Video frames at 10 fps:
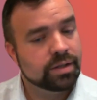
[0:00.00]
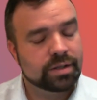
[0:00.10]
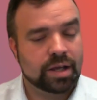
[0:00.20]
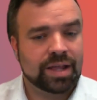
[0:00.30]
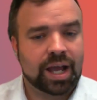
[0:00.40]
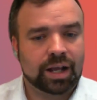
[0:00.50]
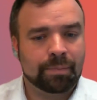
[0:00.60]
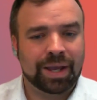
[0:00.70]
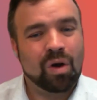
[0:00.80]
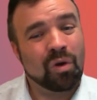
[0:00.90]
So that could
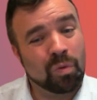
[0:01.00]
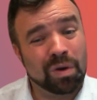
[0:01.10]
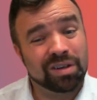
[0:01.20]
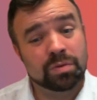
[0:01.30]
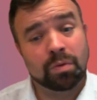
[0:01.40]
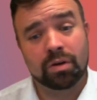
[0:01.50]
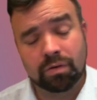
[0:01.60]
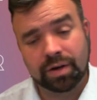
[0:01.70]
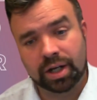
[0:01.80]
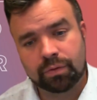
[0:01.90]
be on a one-to-one
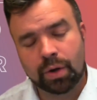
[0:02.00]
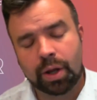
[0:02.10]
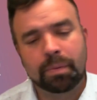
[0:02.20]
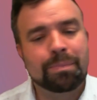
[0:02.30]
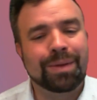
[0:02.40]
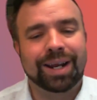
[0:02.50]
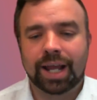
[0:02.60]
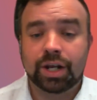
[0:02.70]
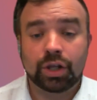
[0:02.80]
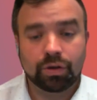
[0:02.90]
or in a group. But
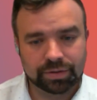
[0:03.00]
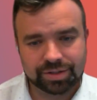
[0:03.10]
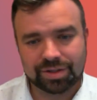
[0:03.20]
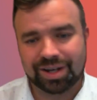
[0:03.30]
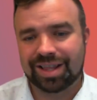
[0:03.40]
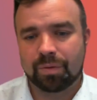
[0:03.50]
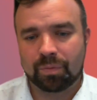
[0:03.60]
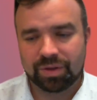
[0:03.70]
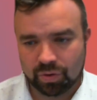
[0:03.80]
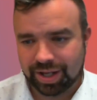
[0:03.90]
again, you'll decide that
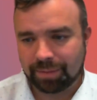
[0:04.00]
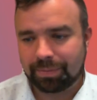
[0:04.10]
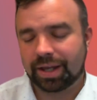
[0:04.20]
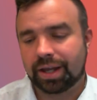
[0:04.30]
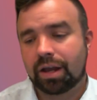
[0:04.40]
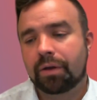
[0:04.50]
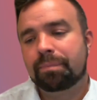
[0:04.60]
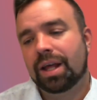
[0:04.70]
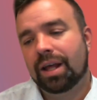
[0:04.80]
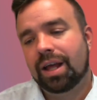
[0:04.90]
with your EPAO.
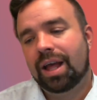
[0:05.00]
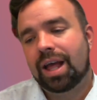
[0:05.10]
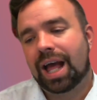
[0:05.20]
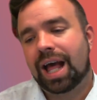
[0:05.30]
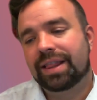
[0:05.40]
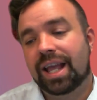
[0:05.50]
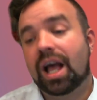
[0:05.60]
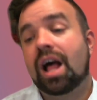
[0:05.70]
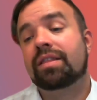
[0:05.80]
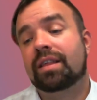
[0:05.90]
And the
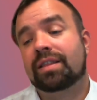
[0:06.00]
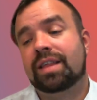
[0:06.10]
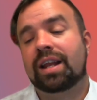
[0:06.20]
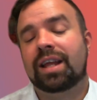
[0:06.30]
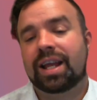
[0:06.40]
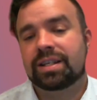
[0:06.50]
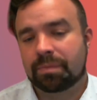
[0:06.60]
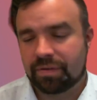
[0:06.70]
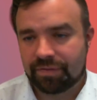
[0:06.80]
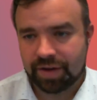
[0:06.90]
other then is
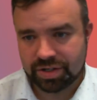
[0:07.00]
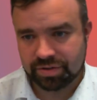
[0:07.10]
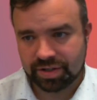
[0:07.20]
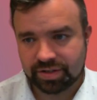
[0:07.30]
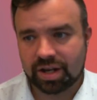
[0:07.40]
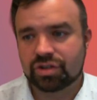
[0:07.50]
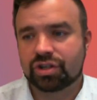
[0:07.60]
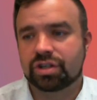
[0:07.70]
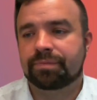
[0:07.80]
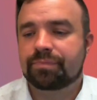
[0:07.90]
a professional
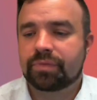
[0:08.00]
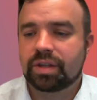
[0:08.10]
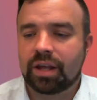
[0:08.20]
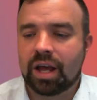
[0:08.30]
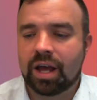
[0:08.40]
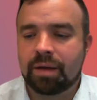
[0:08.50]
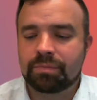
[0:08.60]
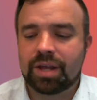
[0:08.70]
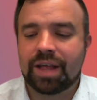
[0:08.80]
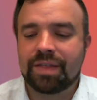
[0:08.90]
discussion.
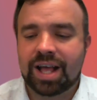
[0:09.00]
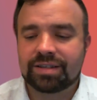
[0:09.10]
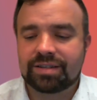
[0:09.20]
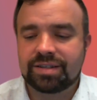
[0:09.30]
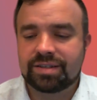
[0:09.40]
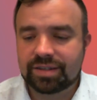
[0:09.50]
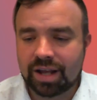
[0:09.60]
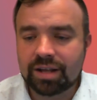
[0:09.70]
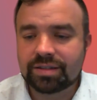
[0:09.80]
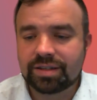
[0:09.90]
And that's
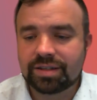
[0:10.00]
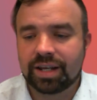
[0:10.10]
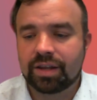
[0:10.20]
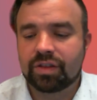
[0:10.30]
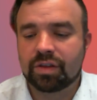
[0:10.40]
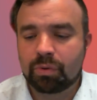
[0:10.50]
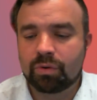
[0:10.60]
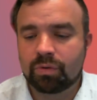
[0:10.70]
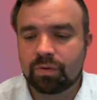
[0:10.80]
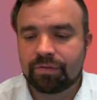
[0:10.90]
discussing the
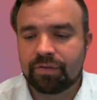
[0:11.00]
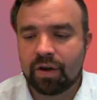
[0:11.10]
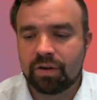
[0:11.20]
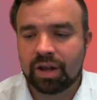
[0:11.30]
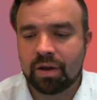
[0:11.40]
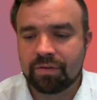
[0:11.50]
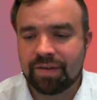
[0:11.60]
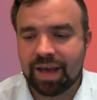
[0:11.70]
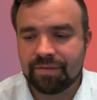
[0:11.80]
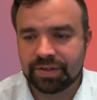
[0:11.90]
portfolio of
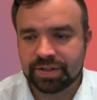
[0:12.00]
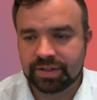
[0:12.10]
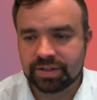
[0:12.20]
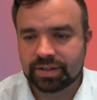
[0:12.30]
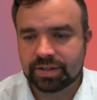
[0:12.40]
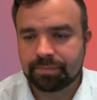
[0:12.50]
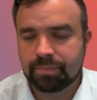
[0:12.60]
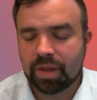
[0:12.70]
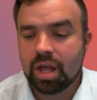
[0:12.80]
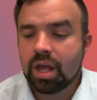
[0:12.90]
evidence.
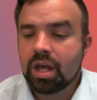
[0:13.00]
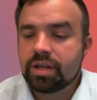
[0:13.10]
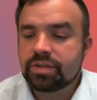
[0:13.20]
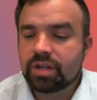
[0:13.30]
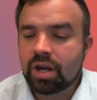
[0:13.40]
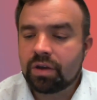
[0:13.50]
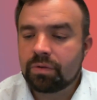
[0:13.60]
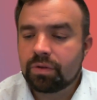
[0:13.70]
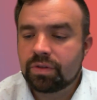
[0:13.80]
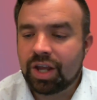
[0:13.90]
So
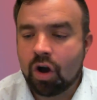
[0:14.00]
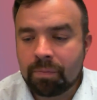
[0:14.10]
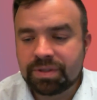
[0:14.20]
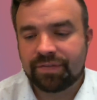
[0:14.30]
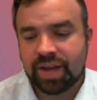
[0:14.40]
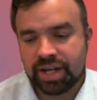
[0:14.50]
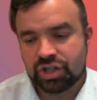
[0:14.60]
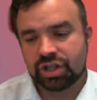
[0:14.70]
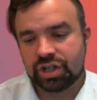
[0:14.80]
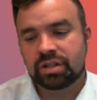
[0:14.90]
the
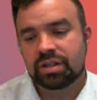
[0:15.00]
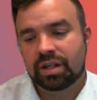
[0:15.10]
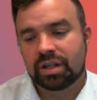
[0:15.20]
observation